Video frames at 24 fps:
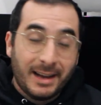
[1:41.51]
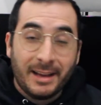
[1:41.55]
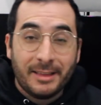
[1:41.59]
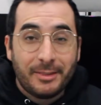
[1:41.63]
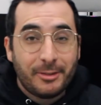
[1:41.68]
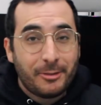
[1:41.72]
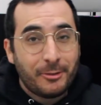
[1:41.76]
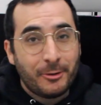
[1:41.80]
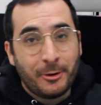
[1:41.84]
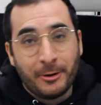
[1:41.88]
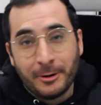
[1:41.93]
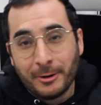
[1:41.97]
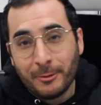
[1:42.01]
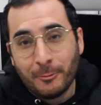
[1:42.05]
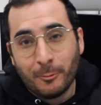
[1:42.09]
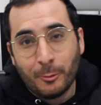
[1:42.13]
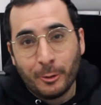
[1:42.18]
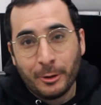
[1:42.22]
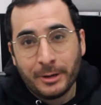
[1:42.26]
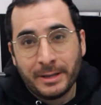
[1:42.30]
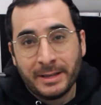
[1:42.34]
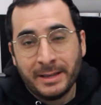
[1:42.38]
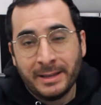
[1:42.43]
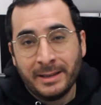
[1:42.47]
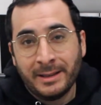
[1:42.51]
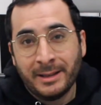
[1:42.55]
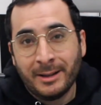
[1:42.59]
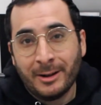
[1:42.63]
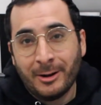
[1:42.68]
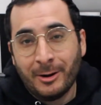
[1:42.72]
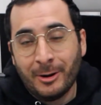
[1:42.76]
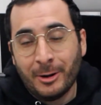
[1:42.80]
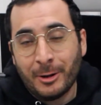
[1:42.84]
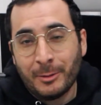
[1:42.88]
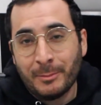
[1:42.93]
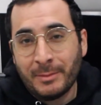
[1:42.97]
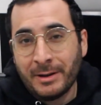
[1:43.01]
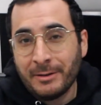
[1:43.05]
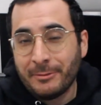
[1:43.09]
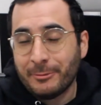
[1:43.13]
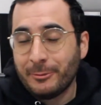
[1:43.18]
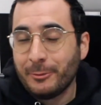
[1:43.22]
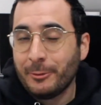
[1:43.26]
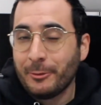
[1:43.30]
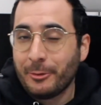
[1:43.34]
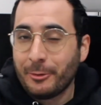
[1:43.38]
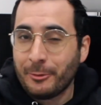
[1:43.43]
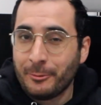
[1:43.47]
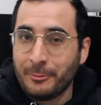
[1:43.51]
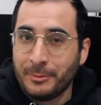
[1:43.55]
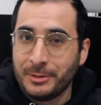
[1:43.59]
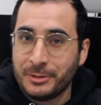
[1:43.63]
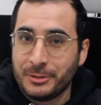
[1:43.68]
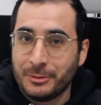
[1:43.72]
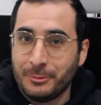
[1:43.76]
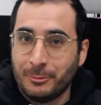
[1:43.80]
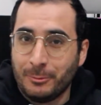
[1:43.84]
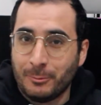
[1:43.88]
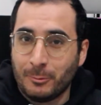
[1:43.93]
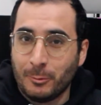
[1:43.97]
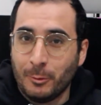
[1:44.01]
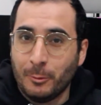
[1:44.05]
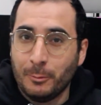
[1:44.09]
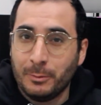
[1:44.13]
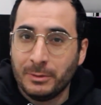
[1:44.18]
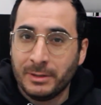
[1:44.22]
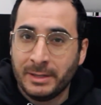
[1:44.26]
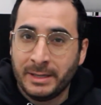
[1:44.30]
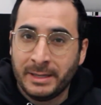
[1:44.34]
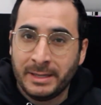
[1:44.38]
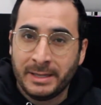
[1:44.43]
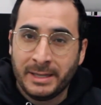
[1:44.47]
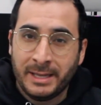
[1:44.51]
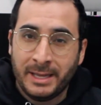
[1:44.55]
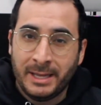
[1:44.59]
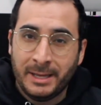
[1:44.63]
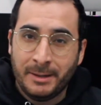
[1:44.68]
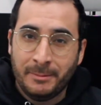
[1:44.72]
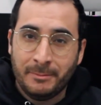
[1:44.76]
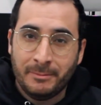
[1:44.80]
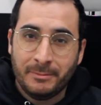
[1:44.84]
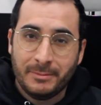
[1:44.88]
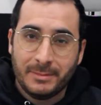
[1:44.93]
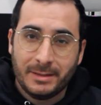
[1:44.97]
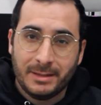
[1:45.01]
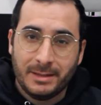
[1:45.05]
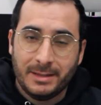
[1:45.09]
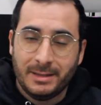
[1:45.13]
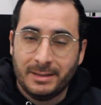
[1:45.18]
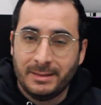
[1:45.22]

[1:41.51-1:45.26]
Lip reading: I started working on my first original role-playing game